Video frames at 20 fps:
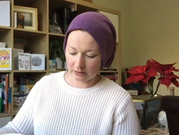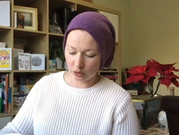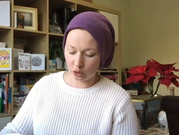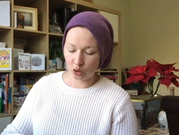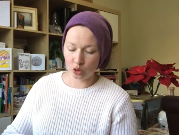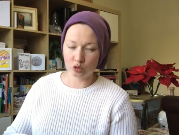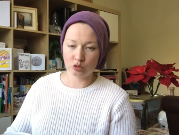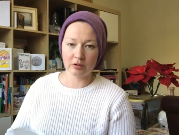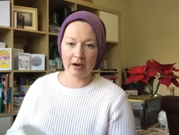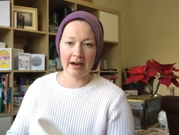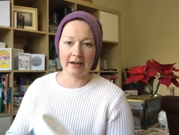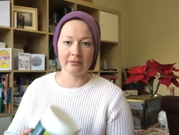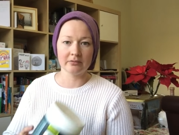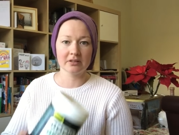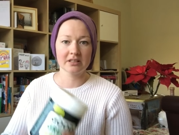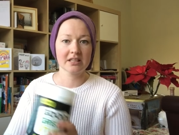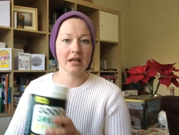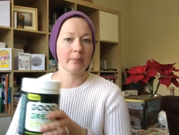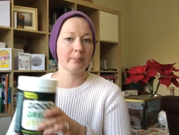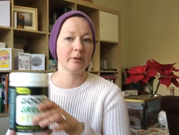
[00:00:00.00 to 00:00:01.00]

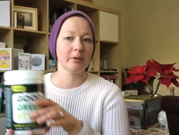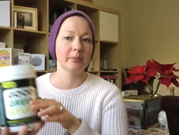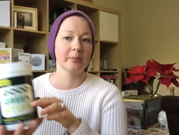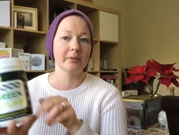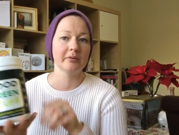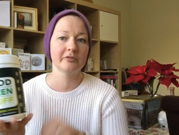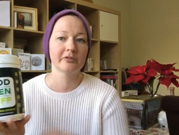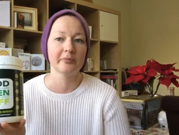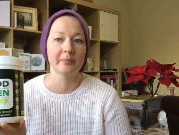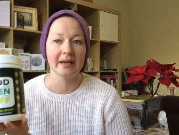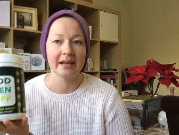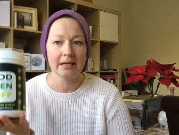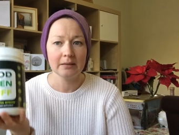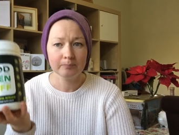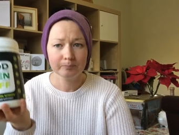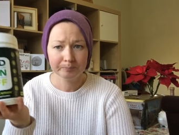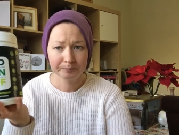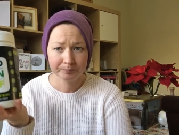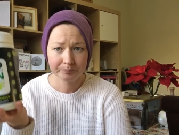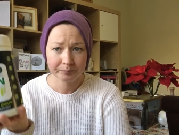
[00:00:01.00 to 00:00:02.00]
all-round supplement for me.
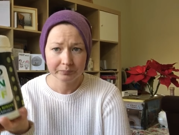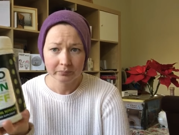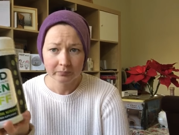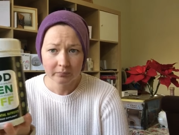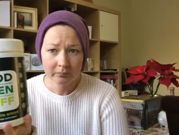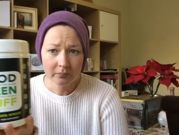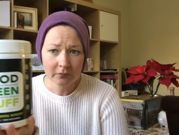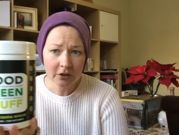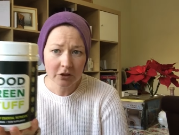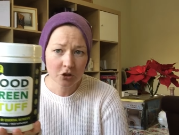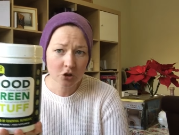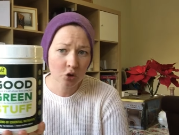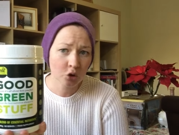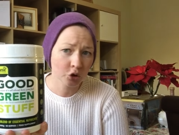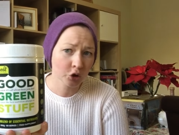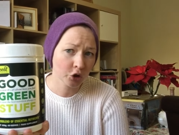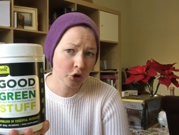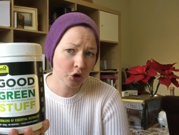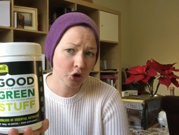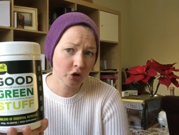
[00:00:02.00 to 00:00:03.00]
It's
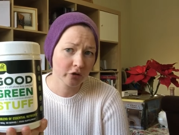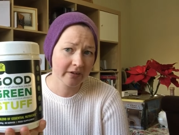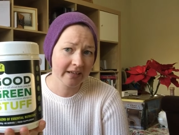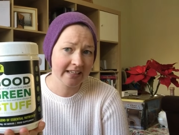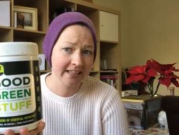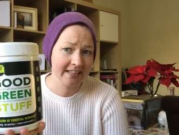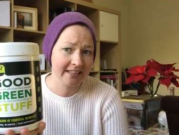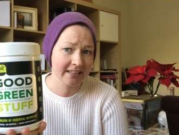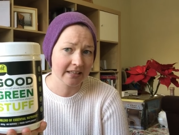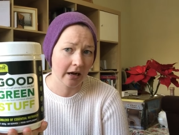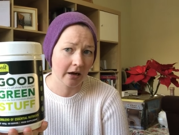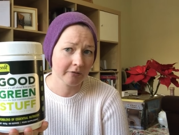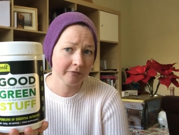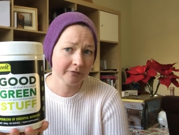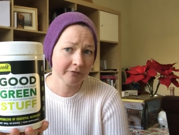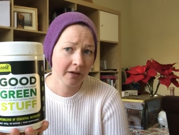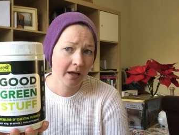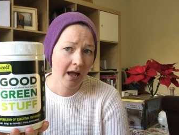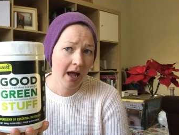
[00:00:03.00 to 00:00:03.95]
called Good Green Stuff